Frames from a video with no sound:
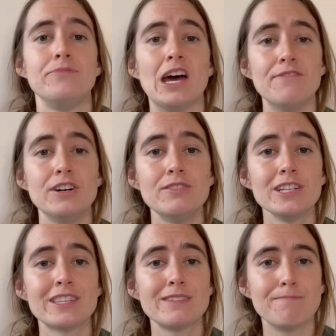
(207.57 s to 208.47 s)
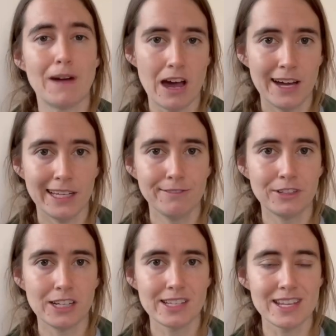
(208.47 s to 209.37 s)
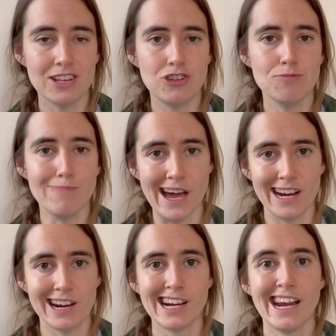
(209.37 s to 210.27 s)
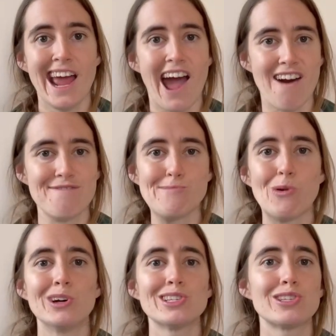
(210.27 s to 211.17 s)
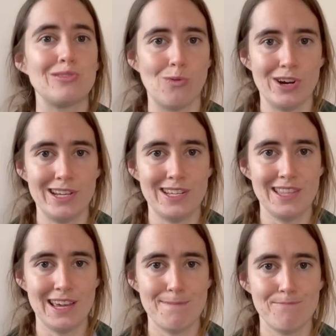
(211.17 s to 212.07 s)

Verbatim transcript: I've noticed my hiking vlogs that do better have more story to them.